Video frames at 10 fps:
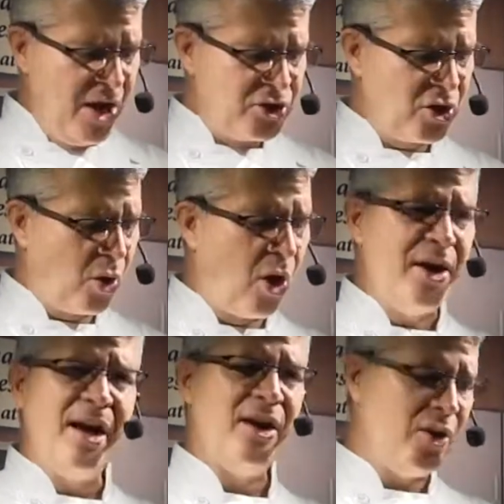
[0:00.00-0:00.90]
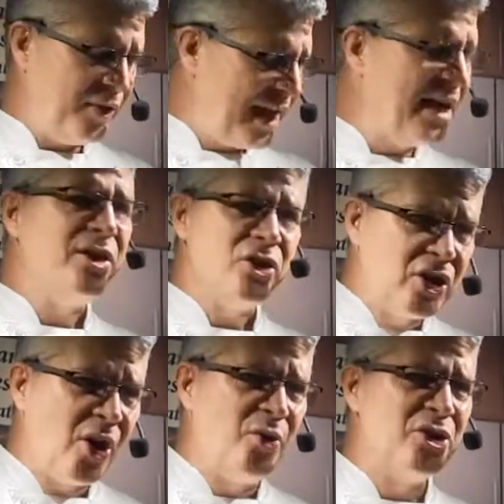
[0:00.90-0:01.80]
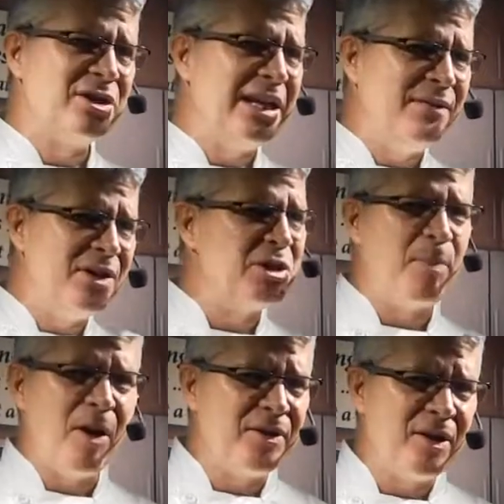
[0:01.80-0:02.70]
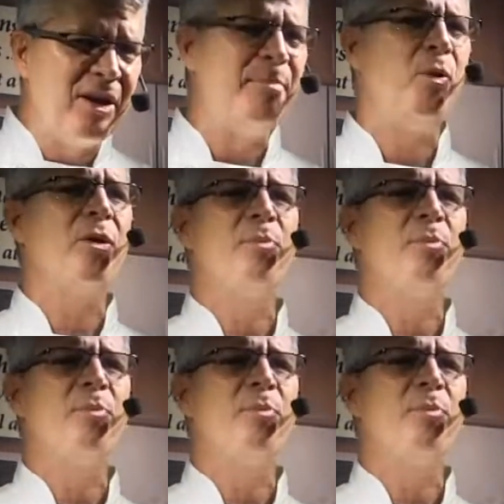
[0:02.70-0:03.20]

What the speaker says: So all you got to do at the end of the show, just leave this part of the clipboard,